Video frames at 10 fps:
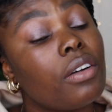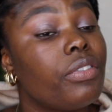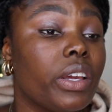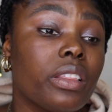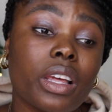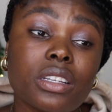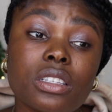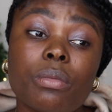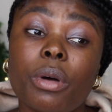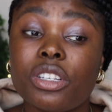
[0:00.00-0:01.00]
think that's
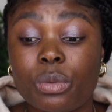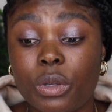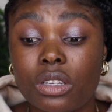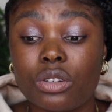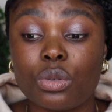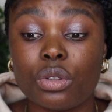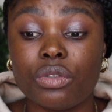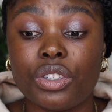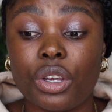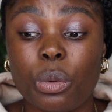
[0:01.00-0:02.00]
the most we can sort of
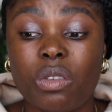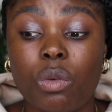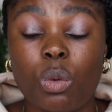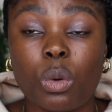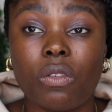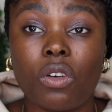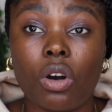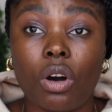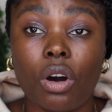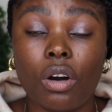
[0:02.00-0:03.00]
do with what we've
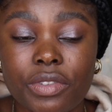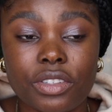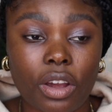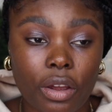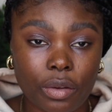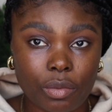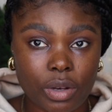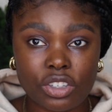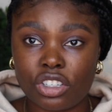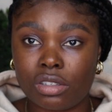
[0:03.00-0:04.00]
got, so
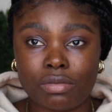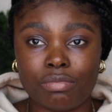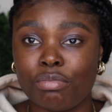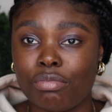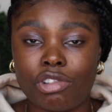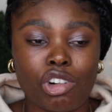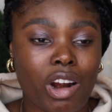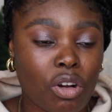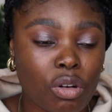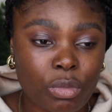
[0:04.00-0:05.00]
let's just
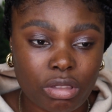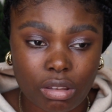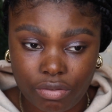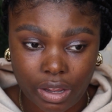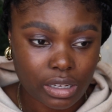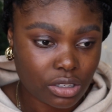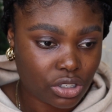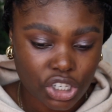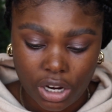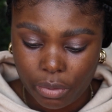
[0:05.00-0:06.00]
crack on with the face, shall